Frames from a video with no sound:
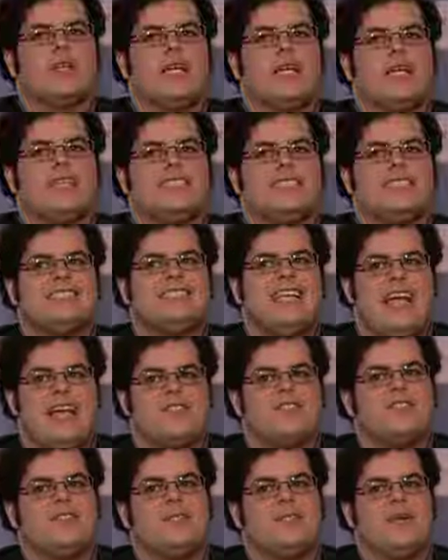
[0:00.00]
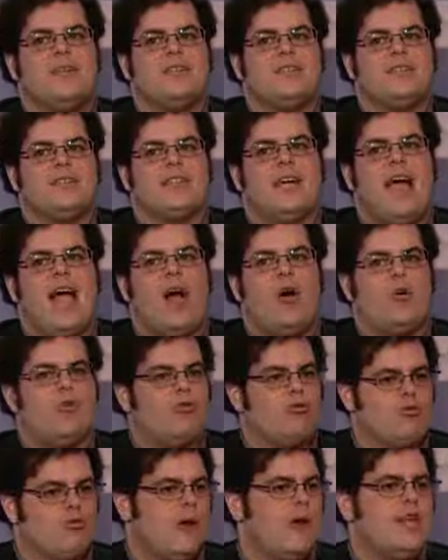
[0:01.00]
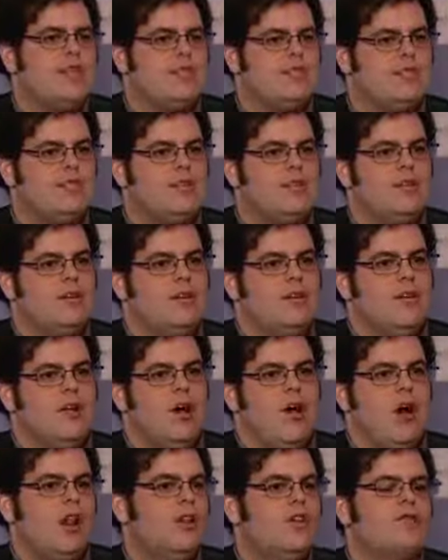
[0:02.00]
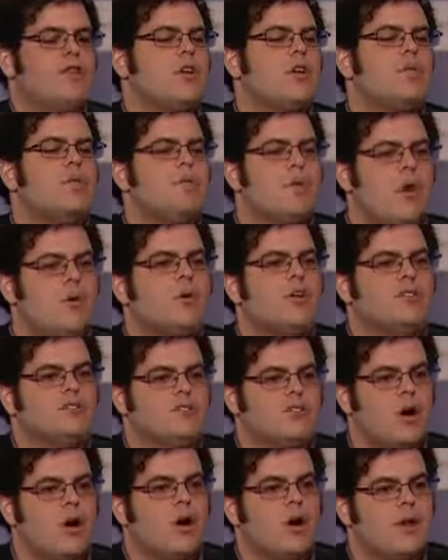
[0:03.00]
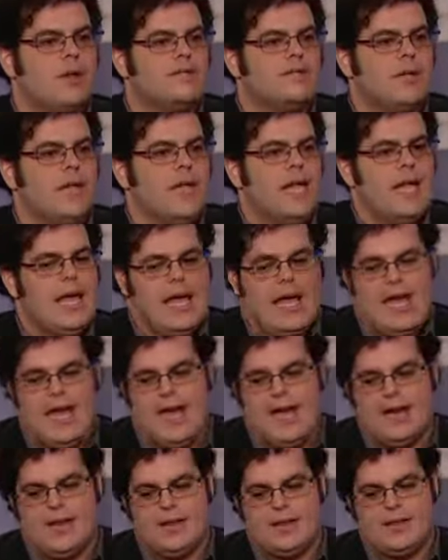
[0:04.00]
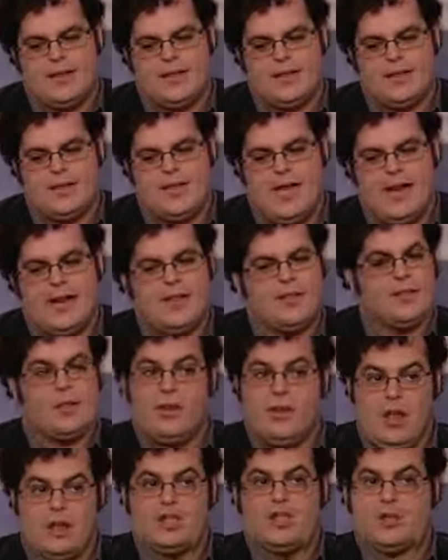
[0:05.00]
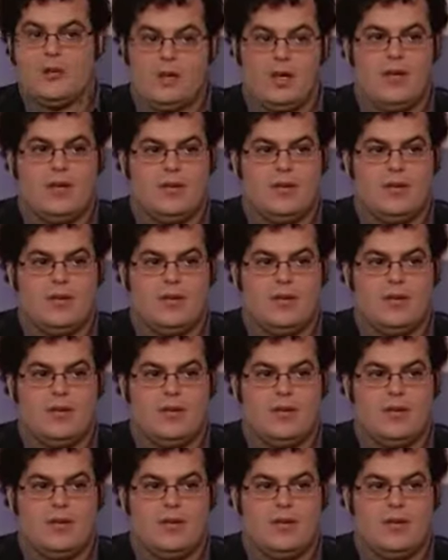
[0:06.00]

it's a testament to how great all of the components are. And that is a luxury.